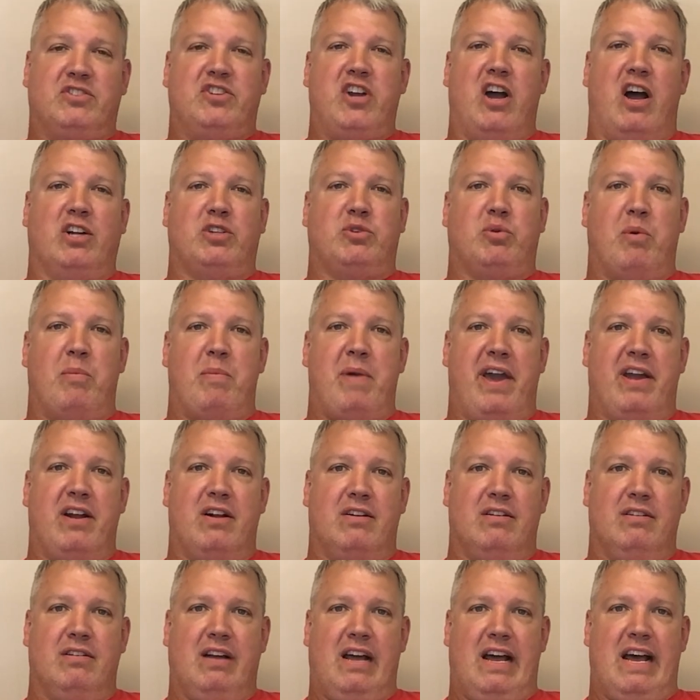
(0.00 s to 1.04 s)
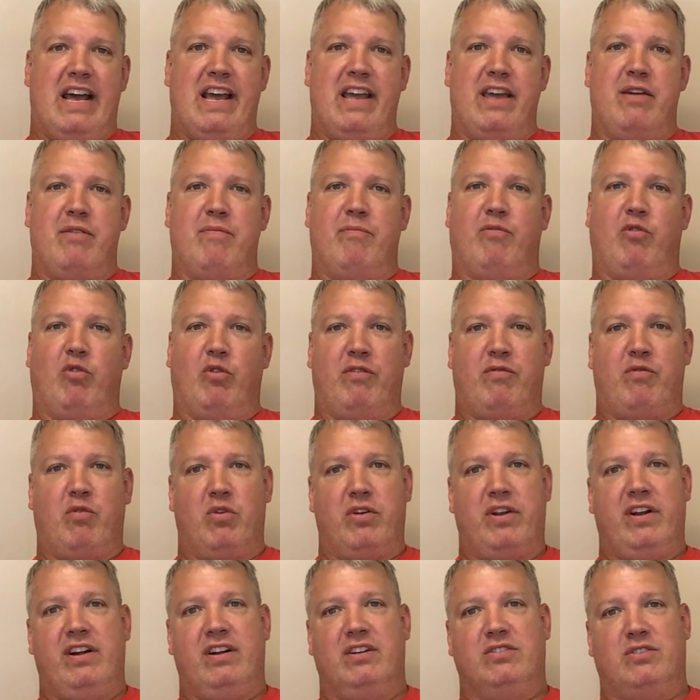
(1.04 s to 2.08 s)
Joshua Banner. I am
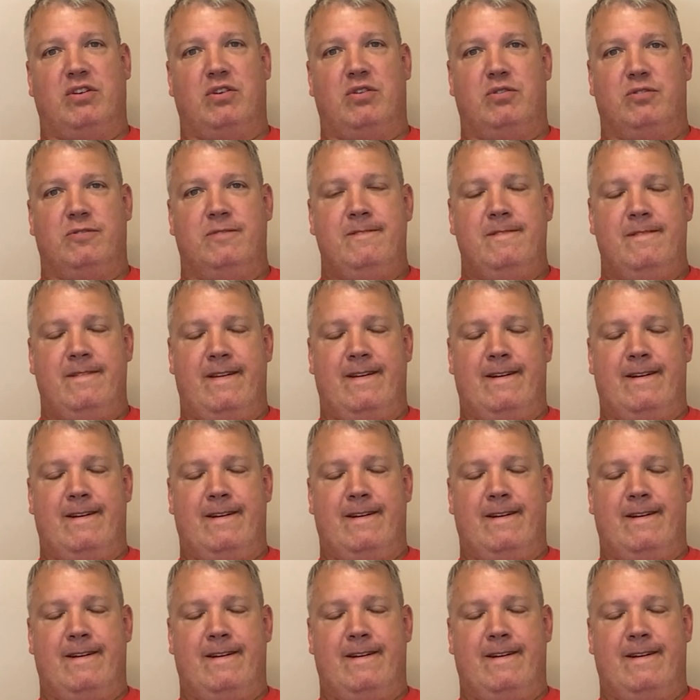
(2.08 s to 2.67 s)
44 years old.